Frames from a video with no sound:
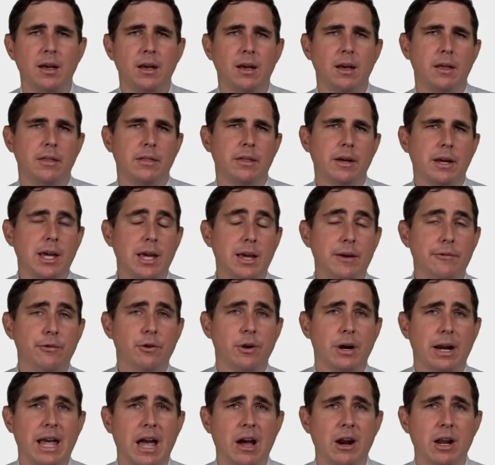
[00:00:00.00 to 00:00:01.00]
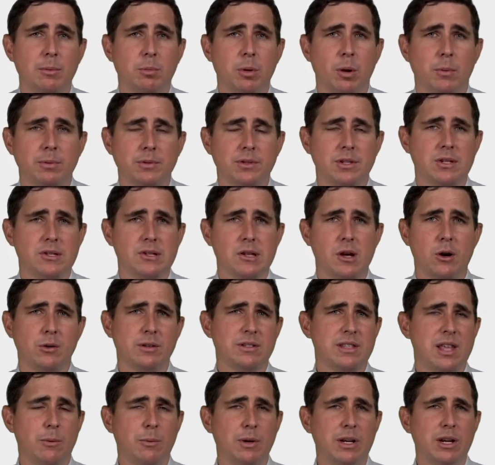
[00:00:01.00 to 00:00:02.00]
The key for accounting purposes, though, is
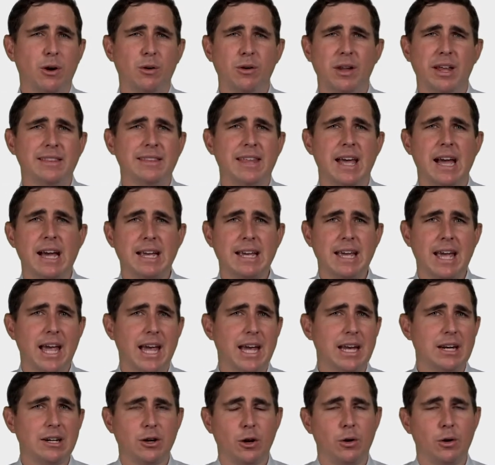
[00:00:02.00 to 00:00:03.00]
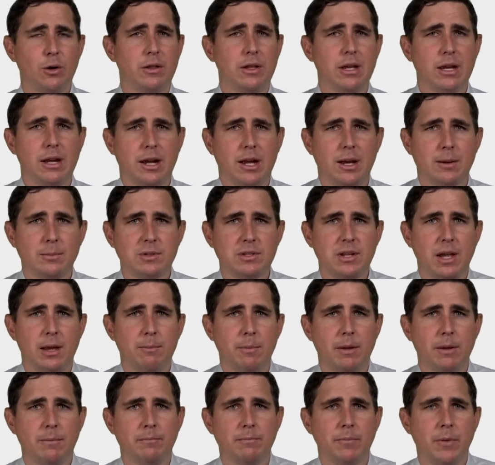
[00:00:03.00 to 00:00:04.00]
that we don't let that gain go to the income
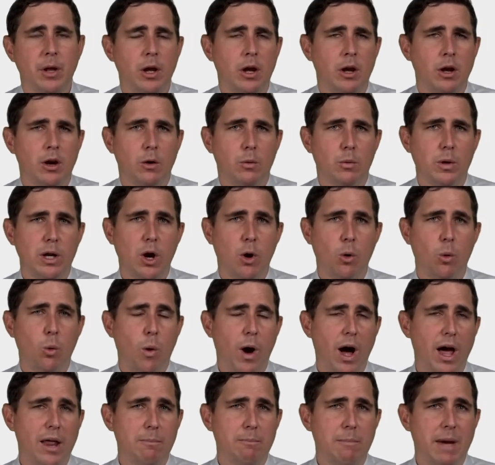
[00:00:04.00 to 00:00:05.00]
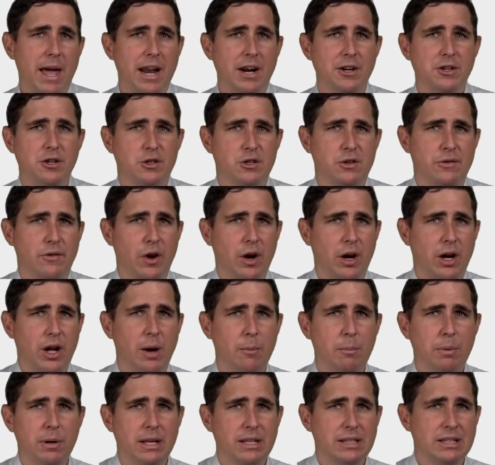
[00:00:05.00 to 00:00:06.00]
statement. We don't want managers of our
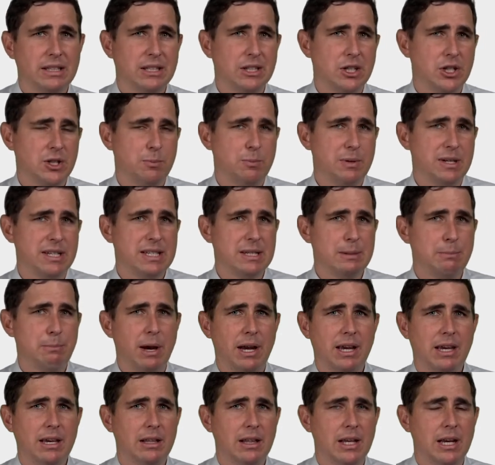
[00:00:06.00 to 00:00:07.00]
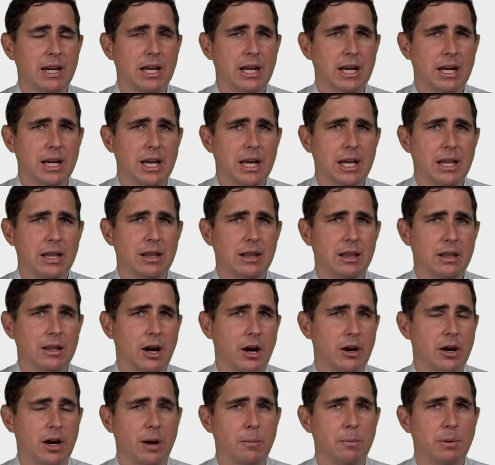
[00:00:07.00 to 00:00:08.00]
company to just be speculating in our
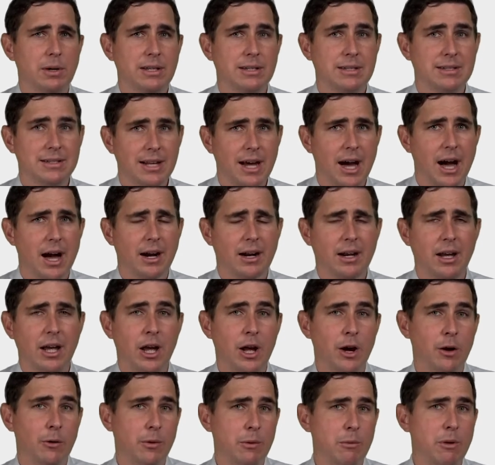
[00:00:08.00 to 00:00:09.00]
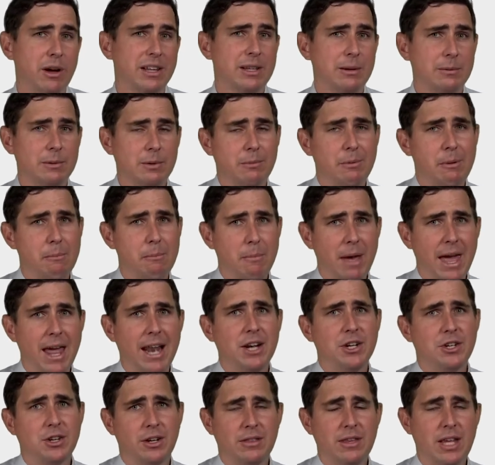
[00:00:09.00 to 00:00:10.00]
company's stock. We want them to be
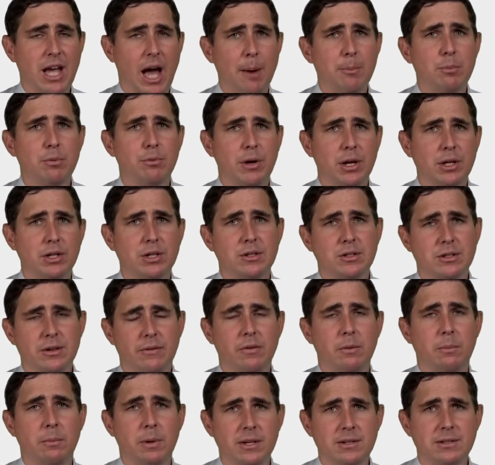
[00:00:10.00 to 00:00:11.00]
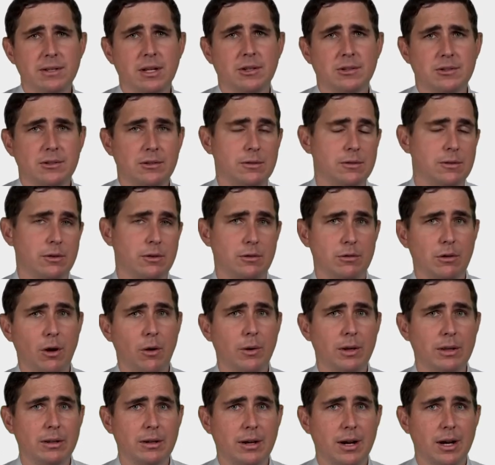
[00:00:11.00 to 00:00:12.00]
managing the operations of the business, growing
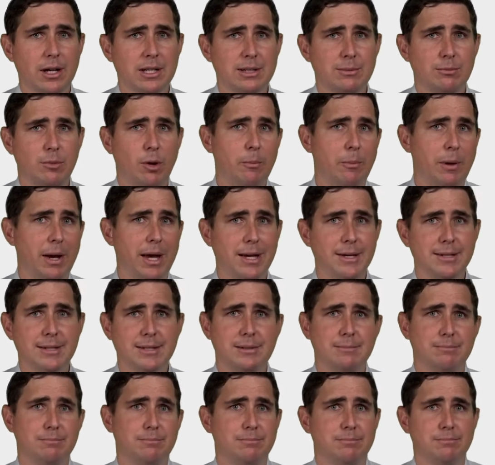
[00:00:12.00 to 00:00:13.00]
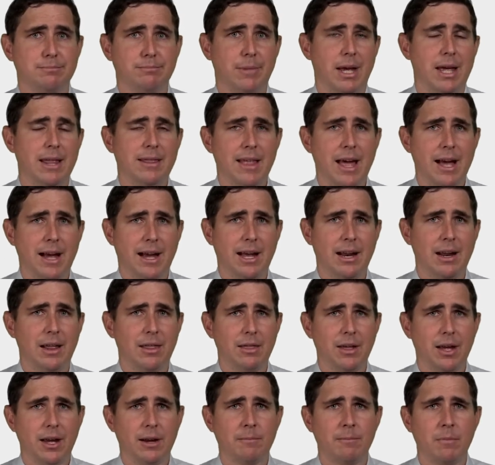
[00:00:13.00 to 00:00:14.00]
the customer base, and that kind of
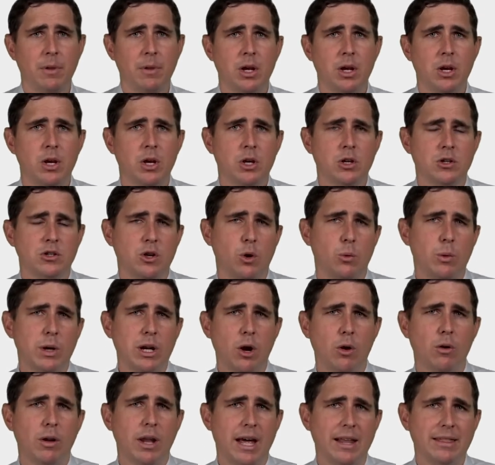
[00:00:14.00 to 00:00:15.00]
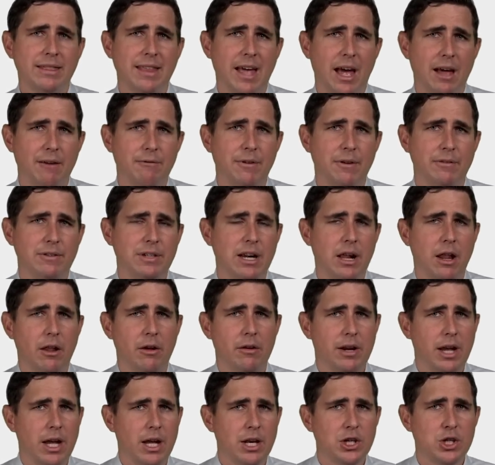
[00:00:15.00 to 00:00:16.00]
thing. So we don't let that $50
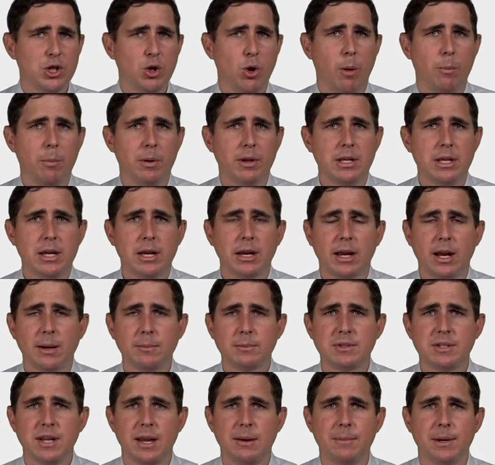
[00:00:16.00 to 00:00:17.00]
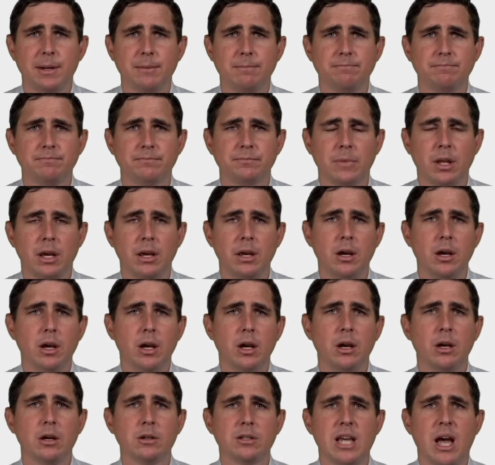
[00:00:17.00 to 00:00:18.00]
gain show up on the income statement.
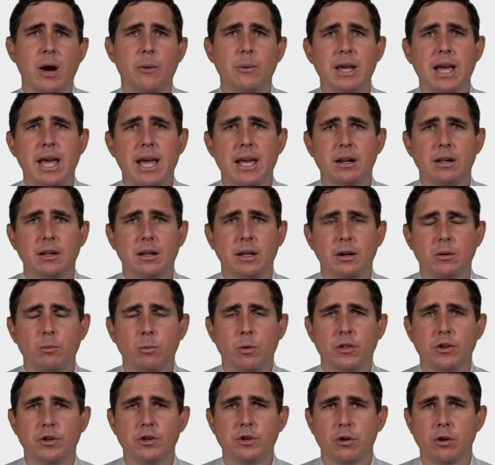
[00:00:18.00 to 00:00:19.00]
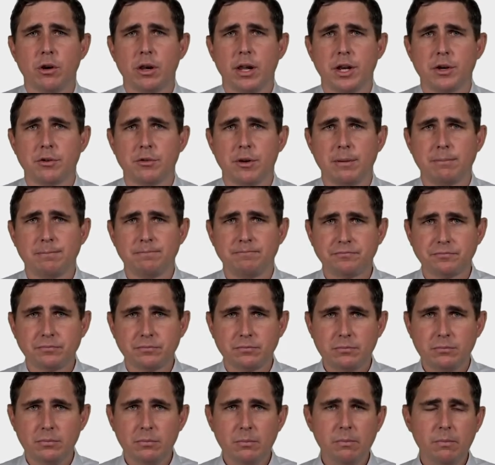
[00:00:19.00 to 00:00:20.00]
Here's how we handle it with a journal entry.
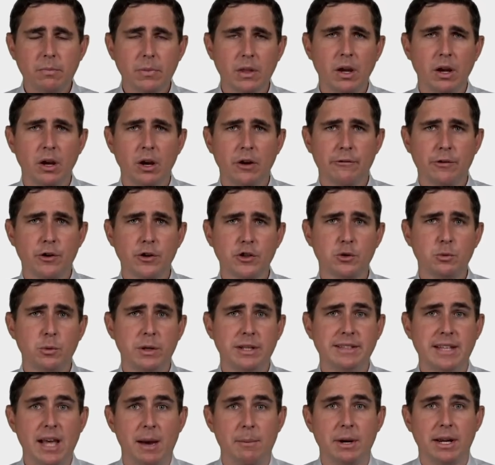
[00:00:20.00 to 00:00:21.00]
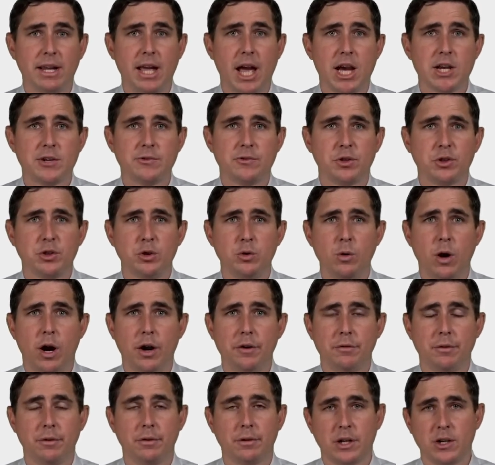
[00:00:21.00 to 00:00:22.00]
First, we debit cash for
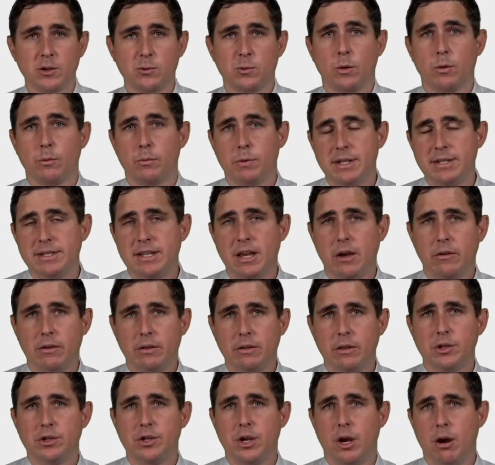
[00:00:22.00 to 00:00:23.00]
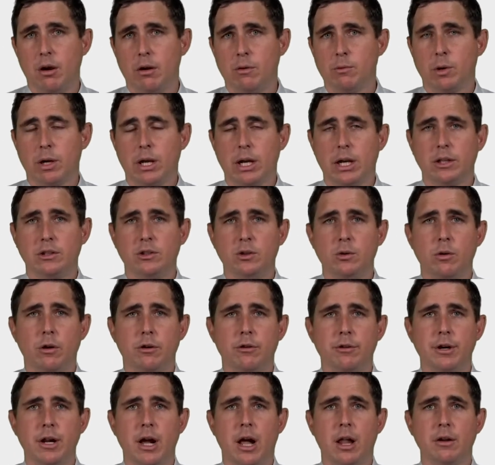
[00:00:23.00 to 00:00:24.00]
200 because we're reselling the share and we're getting
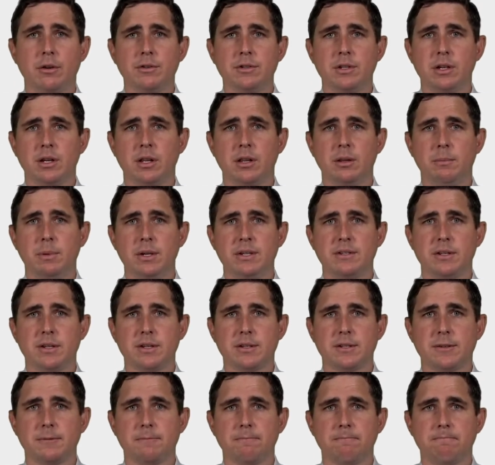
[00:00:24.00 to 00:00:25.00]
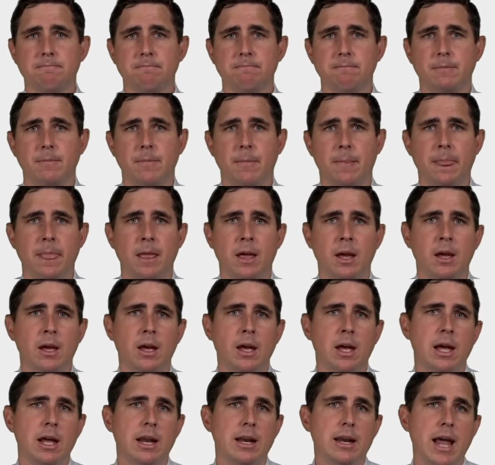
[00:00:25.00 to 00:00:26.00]
$200 into the business.
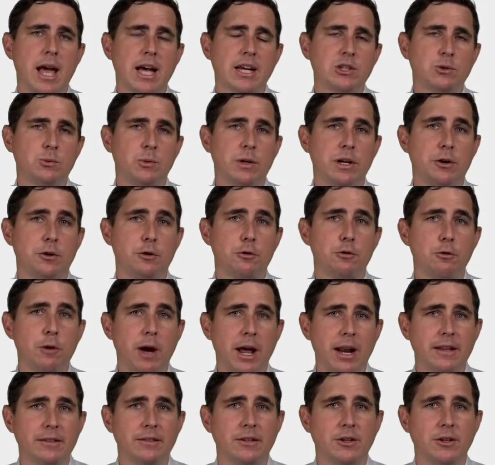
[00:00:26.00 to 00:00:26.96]
Next, we credit the